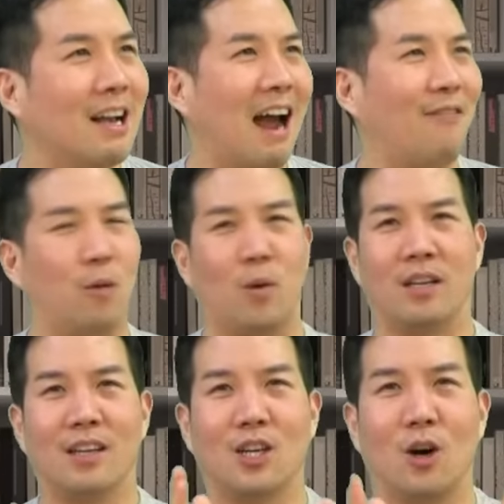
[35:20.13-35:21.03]
And then
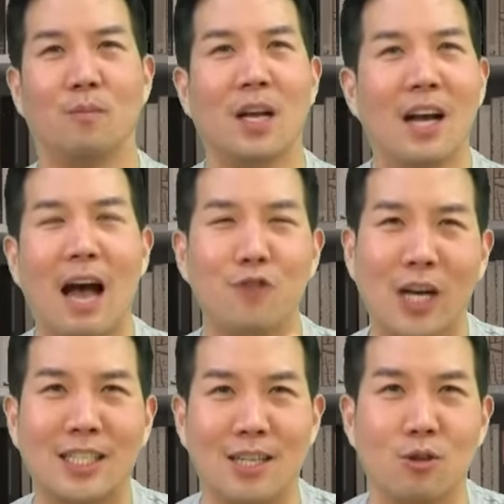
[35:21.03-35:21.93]
when, have you
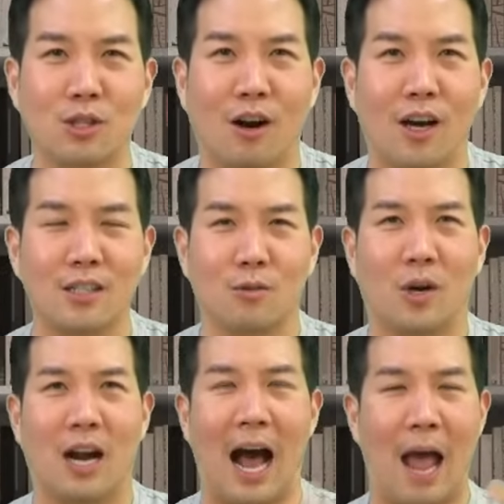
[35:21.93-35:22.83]
guys seen those cars
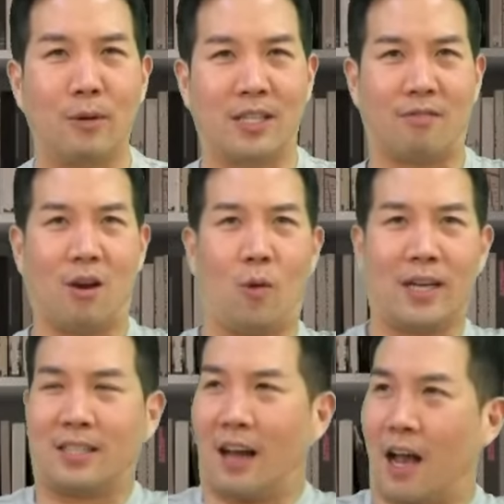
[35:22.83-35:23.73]
where I would sit there
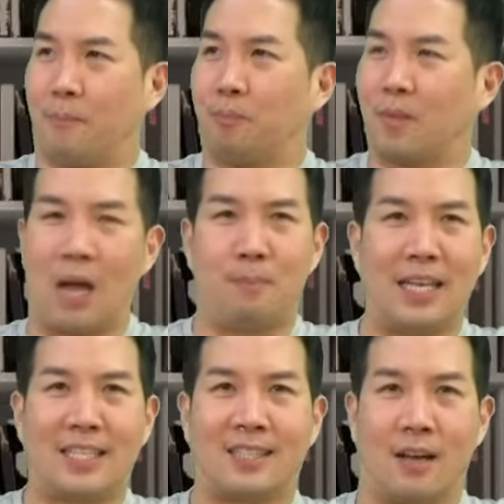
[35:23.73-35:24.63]
one time, I'd be
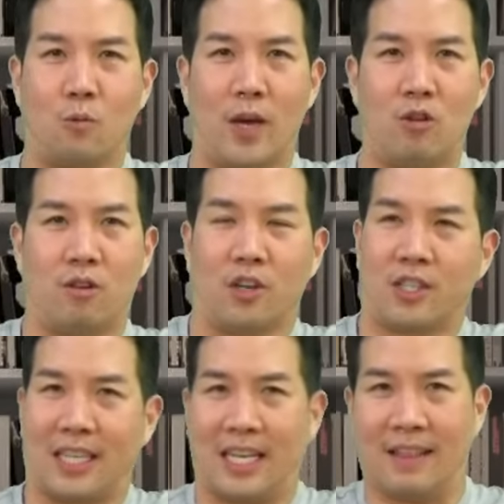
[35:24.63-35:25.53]
at Sunway
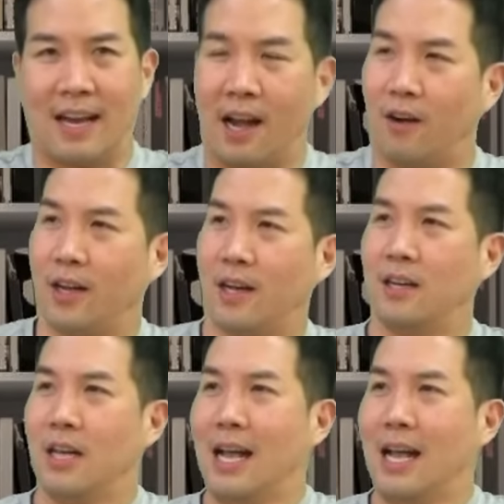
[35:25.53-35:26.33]
University in that area,